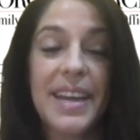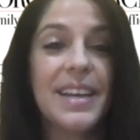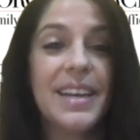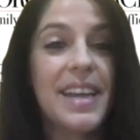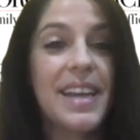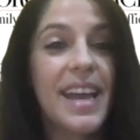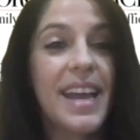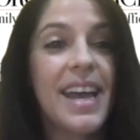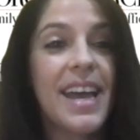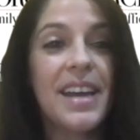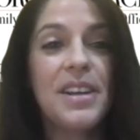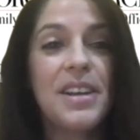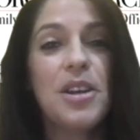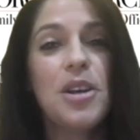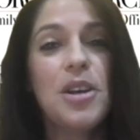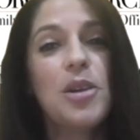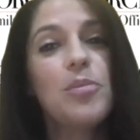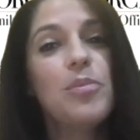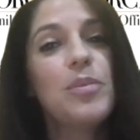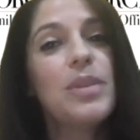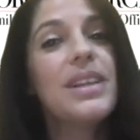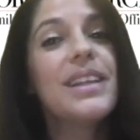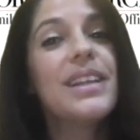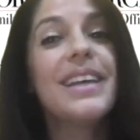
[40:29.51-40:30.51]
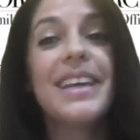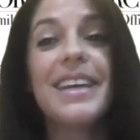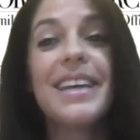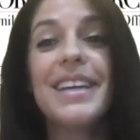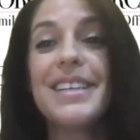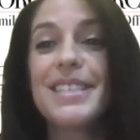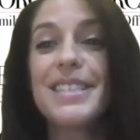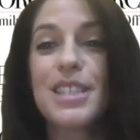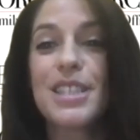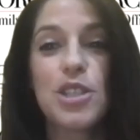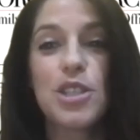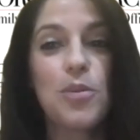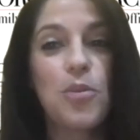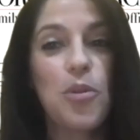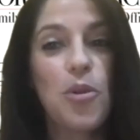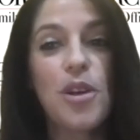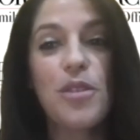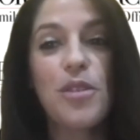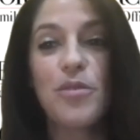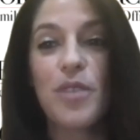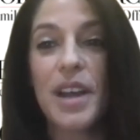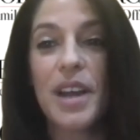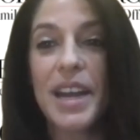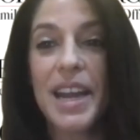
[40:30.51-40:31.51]
Again, please
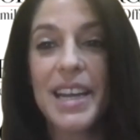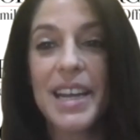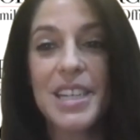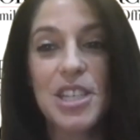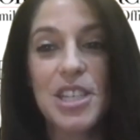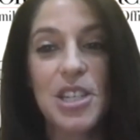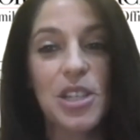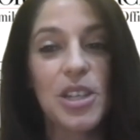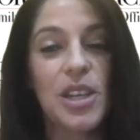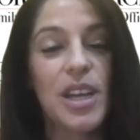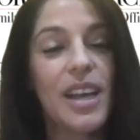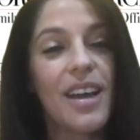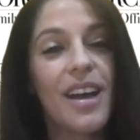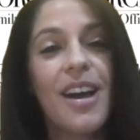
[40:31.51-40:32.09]
support financially